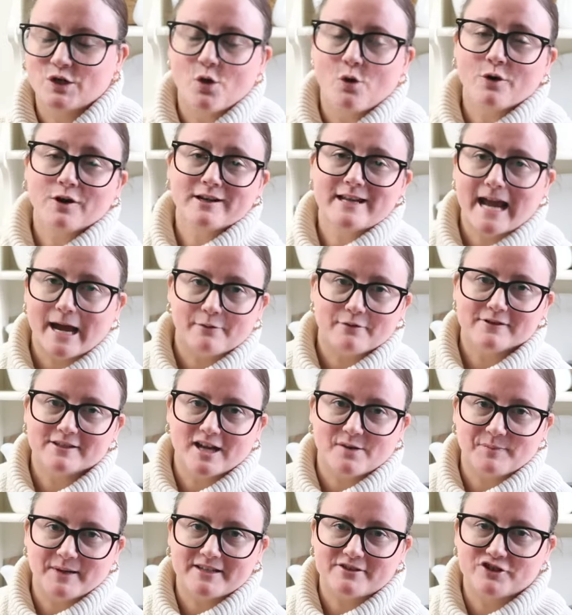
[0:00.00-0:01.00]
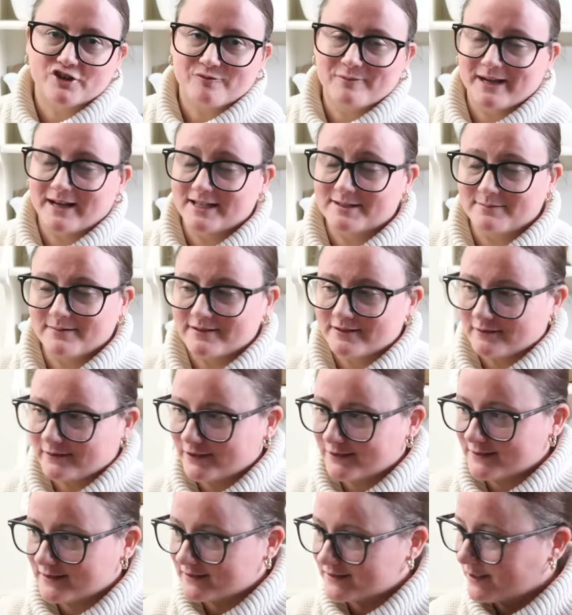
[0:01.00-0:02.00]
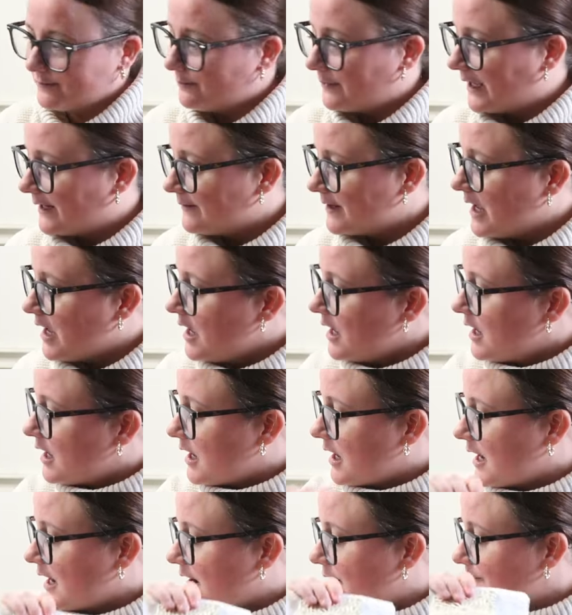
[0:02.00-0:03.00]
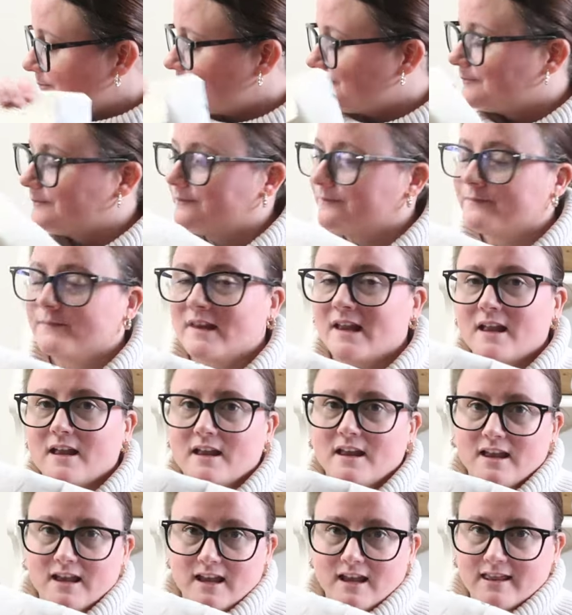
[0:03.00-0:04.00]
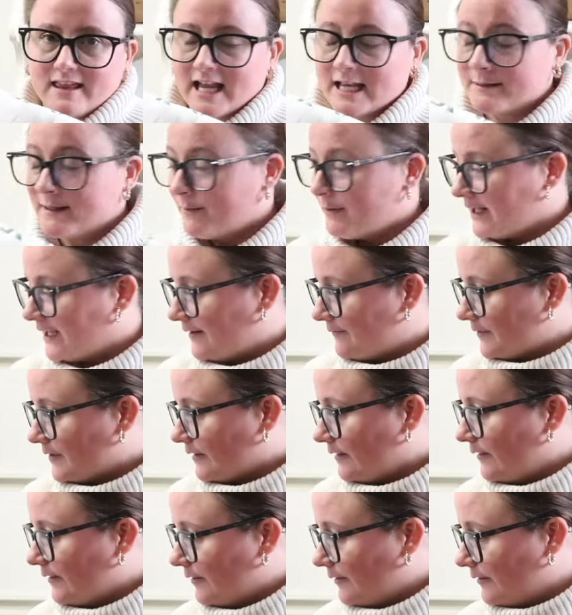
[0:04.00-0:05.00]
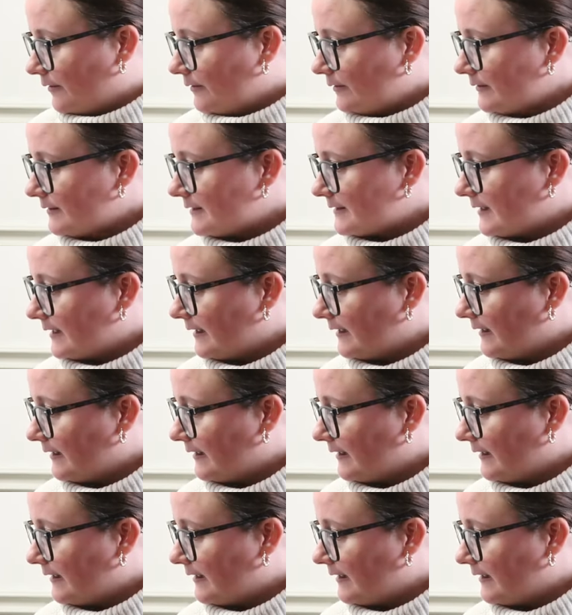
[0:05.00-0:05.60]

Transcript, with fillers: decor towels on my stove, my husband still uses them, but um, that's my plan for those.